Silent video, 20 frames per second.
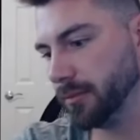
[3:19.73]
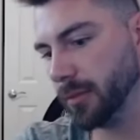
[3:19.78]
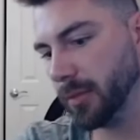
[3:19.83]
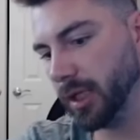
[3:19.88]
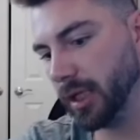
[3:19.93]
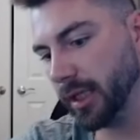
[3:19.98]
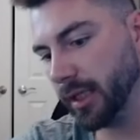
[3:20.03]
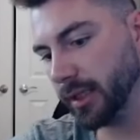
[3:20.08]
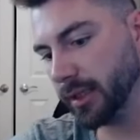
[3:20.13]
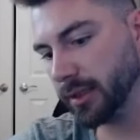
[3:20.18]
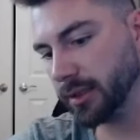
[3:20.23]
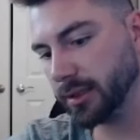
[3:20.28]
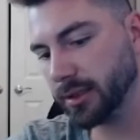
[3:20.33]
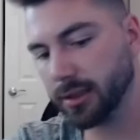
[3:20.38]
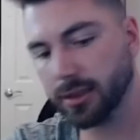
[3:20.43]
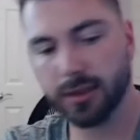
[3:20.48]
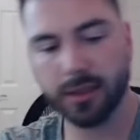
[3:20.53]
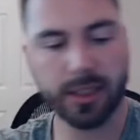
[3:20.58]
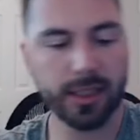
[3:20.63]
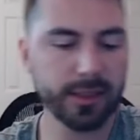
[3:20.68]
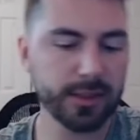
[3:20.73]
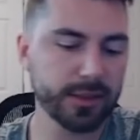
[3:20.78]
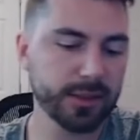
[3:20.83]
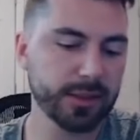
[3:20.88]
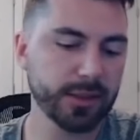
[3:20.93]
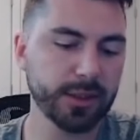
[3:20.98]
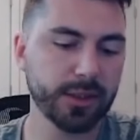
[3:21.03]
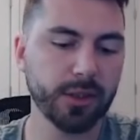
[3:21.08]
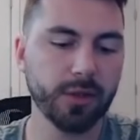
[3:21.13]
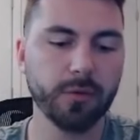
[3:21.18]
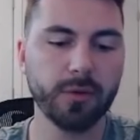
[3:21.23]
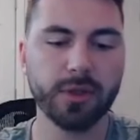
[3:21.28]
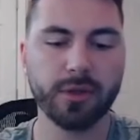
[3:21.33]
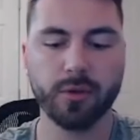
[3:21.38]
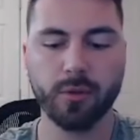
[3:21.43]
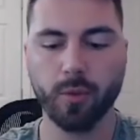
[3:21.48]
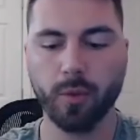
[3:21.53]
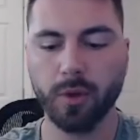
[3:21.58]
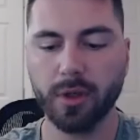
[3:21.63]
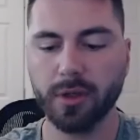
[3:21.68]
And let's go
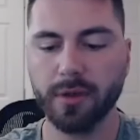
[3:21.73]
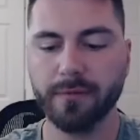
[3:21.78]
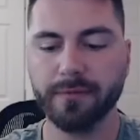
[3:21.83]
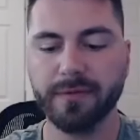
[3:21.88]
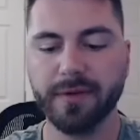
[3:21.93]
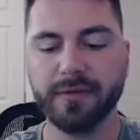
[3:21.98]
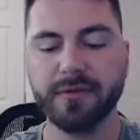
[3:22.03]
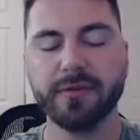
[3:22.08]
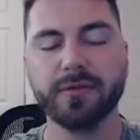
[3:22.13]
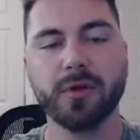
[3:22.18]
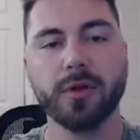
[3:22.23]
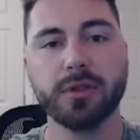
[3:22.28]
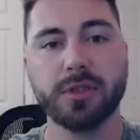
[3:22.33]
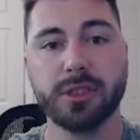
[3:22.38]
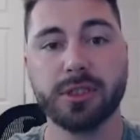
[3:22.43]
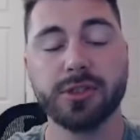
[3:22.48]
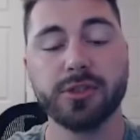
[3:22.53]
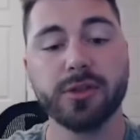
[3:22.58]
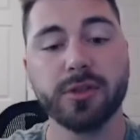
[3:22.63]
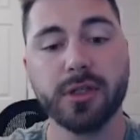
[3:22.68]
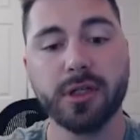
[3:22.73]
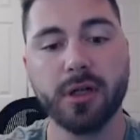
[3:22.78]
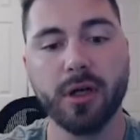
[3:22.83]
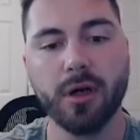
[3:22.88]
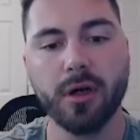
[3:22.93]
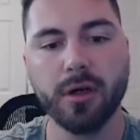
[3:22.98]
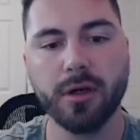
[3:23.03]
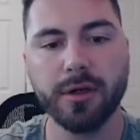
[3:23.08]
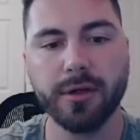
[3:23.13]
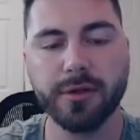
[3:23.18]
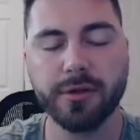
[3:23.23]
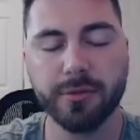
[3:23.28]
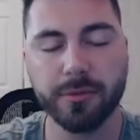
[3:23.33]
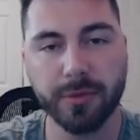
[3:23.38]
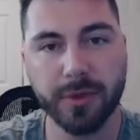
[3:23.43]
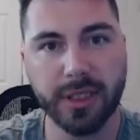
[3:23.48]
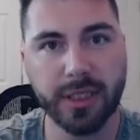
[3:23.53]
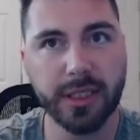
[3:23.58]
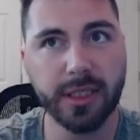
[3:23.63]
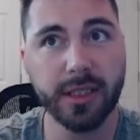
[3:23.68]
with 1 Vivid Voltage. So there are
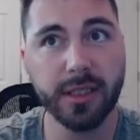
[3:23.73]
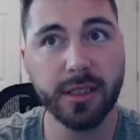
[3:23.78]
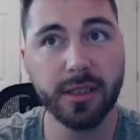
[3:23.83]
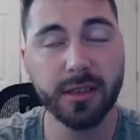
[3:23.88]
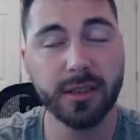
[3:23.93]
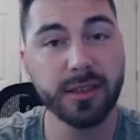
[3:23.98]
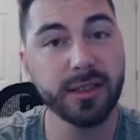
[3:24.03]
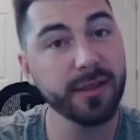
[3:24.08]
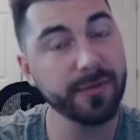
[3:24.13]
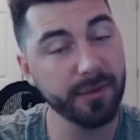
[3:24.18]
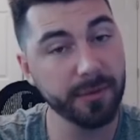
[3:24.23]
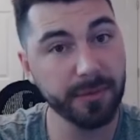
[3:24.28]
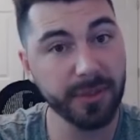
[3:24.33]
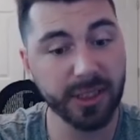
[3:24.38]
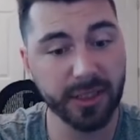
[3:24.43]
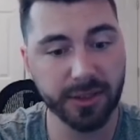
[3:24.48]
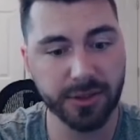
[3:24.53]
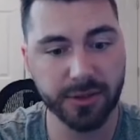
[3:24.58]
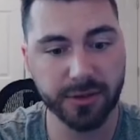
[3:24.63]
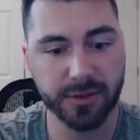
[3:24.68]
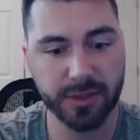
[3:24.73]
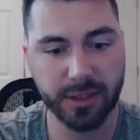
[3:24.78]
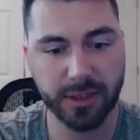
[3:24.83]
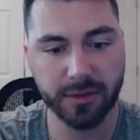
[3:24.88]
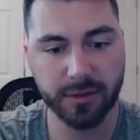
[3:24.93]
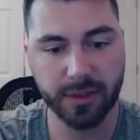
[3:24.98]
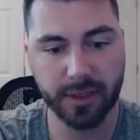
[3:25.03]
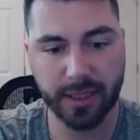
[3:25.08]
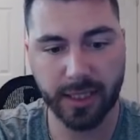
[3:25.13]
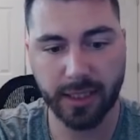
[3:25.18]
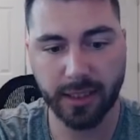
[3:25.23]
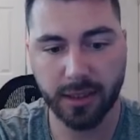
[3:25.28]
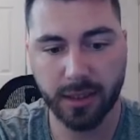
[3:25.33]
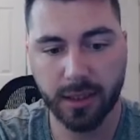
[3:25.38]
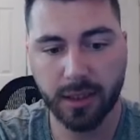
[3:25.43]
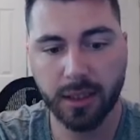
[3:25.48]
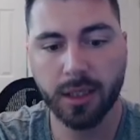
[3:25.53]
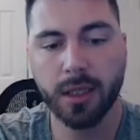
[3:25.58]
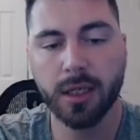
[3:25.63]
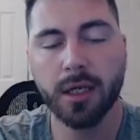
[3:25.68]
3 different Pikachus that you can get.
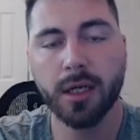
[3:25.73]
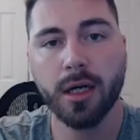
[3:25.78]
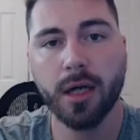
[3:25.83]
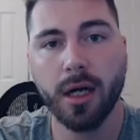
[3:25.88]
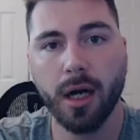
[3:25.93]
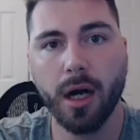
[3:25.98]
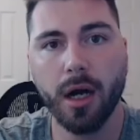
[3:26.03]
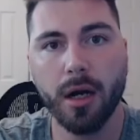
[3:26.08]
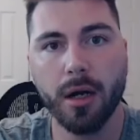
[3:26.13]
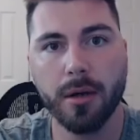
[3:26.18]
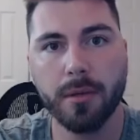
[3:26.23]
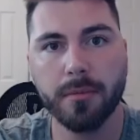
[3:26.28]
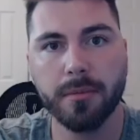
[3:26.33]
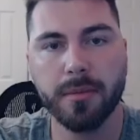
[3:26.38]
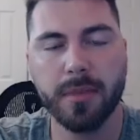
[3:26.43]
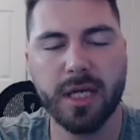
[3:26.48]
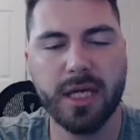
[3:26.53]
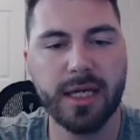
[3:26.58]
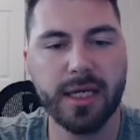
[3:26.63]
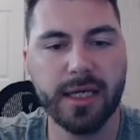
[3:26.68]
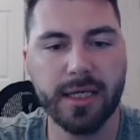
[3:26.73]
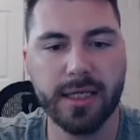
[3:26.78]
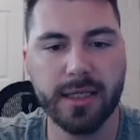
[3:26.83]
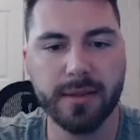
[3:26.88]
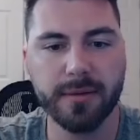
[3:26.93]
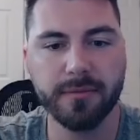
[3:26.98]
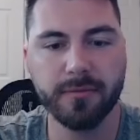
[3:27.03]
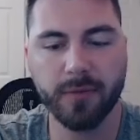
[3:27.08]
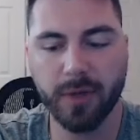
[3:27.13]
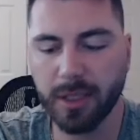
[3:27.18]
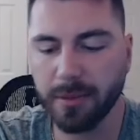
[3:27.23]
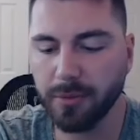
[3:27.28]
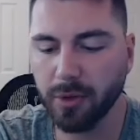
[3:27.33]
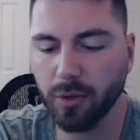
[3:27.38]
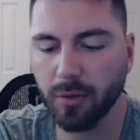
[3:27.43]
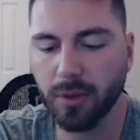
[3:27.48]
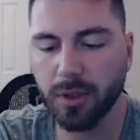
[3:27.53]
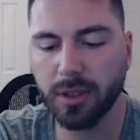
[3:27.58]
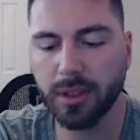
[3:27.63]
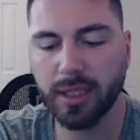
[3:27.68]
A
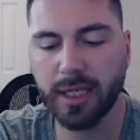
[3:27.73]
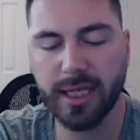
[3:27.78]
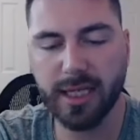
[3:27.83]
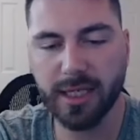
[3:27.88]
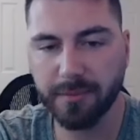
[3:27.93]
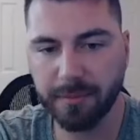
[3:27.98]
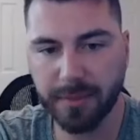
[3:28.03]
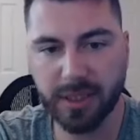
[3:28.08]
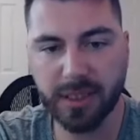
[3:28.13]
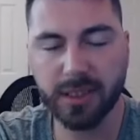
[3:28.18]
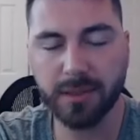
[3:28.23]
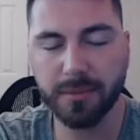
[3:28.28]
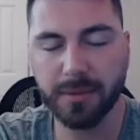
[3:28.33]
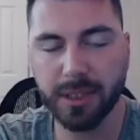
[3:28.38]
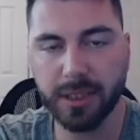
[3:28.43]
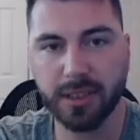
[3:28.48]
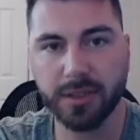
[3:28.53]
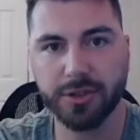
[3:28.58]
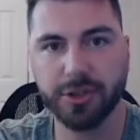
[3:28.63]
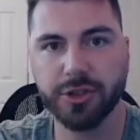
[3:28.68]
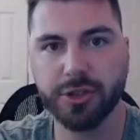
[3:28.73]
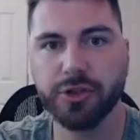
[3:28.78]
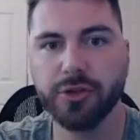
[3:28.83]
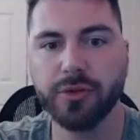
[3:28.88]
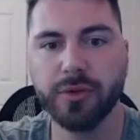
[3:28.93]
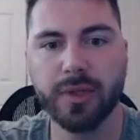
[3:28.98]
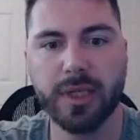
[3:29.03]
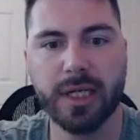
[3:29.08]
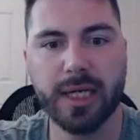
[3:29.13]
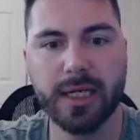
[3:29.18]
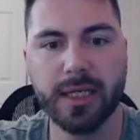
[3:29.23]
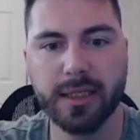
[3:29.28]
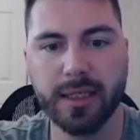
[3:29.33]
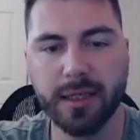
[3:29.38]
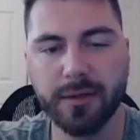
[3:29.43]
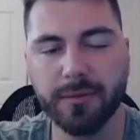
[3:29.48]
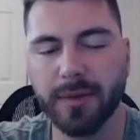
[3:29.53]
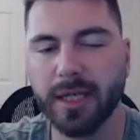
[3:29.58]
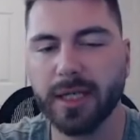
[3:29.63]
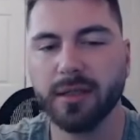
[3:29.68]
rainbow one, a big Pikachu, and
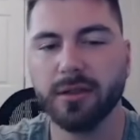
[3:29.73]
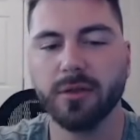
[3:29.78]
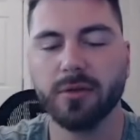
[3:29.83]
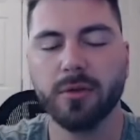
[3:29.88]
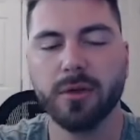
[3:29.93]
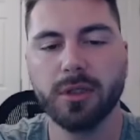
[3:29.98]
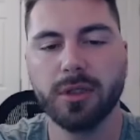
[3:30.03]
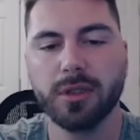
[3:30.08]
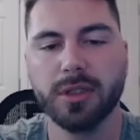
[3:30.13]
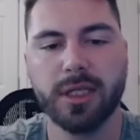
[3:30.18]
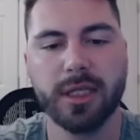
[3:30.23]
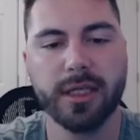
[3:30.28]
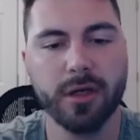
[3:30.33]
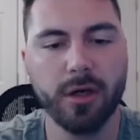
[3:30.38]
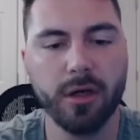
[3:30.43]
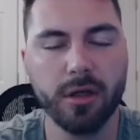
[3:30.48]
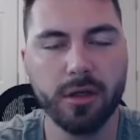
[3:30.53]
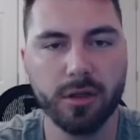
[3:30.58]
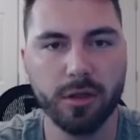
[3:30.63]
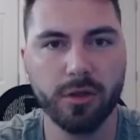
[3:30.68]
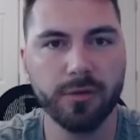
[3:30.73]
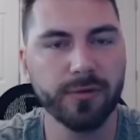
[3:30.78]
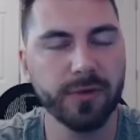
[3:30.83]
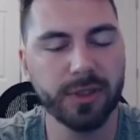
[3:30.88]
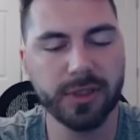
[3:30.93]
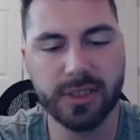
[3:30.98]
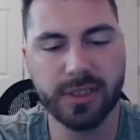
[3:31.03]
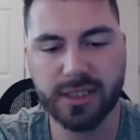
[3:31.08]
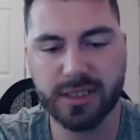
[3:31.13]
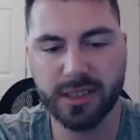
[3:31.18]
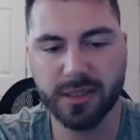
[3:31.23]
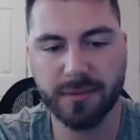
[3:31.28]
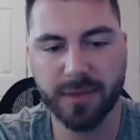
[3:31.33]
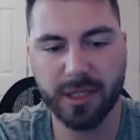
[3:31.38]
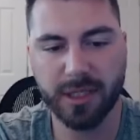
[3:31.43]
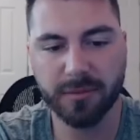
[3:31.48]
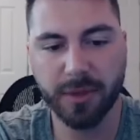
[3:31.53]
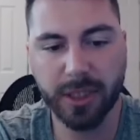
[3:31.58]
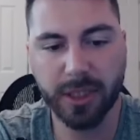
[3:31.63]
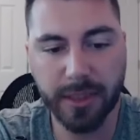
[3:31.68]
a regular one. They all go for a decent
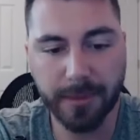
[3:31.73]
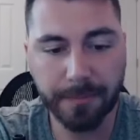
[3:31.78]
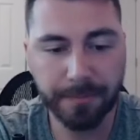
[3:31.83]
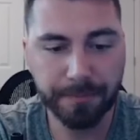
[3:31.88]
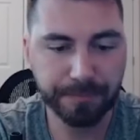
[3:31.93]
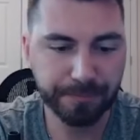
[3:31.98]
amount of money.